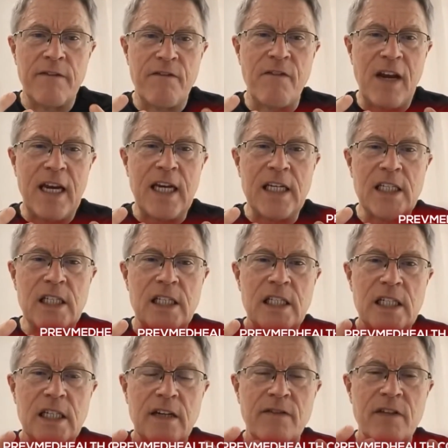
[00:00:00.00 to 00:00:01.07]
the
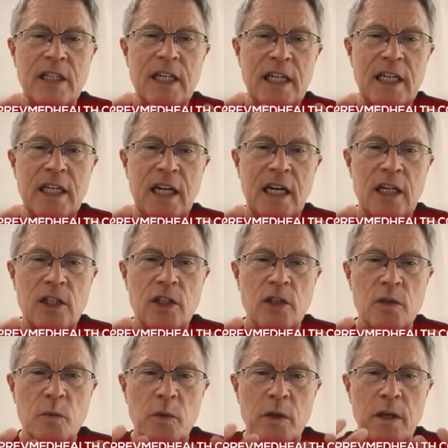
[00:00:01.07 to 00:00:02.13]
face of a
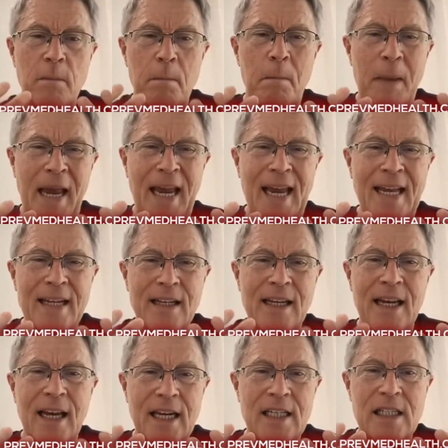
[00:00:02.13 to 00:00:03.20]
teenager with a bad
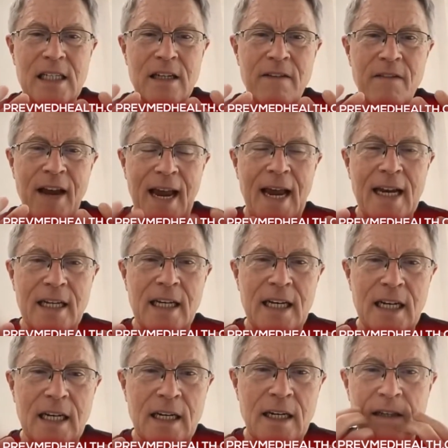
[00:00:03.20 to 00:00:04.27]
case of
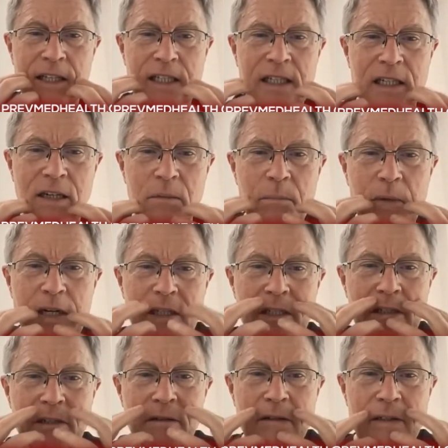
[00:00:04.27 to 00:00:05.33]
acne. These little
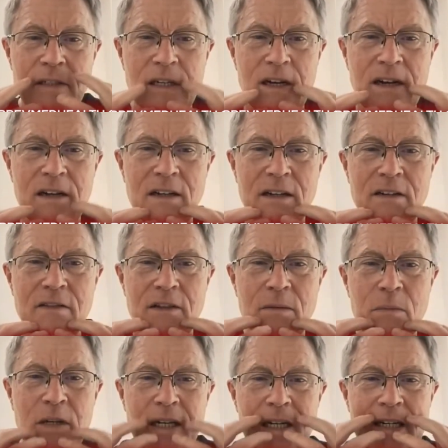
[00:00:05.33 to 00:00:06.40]
pustules all over the
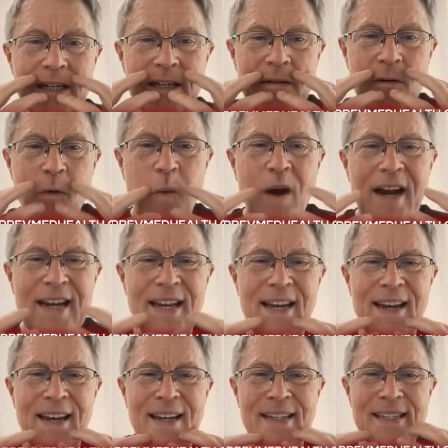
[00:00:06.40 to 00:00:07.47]
place,
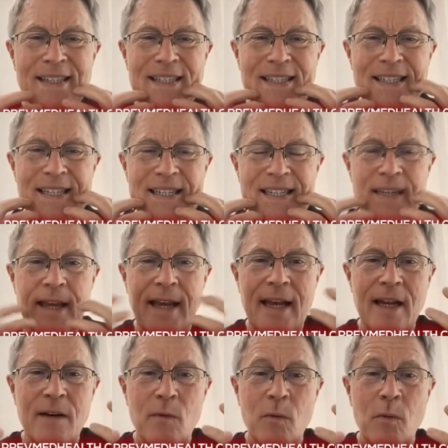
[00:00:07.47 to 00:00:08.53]
whiteheads.
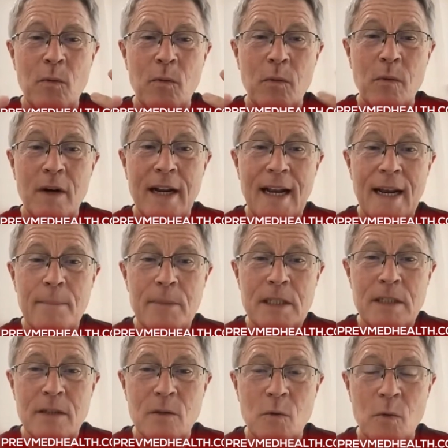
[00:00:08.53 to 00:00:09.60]
And what
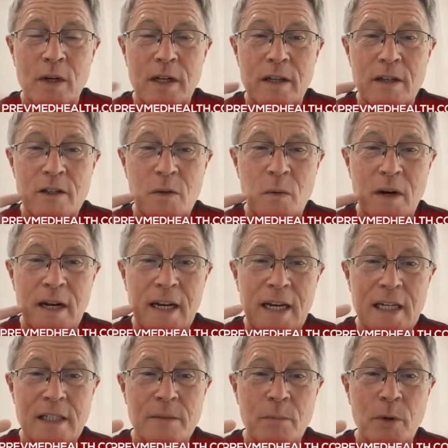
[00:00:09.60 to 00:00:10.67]
happened? One of those
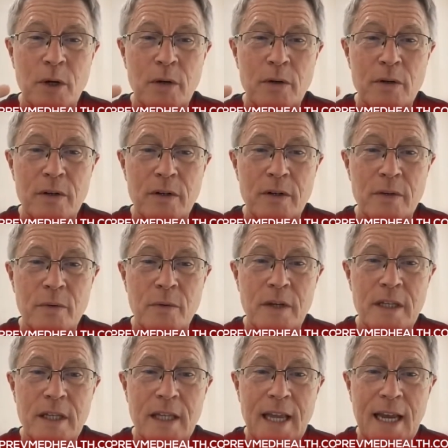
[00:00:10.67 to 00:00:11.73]
whiteheads broke.
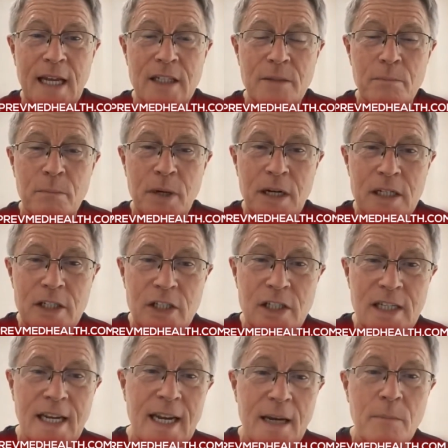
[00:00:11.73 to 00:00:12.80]
When that pus
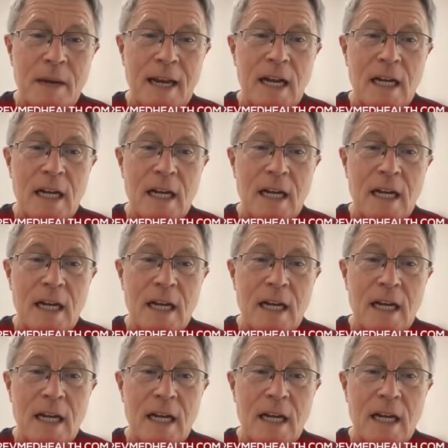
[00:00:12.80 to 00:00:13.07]
came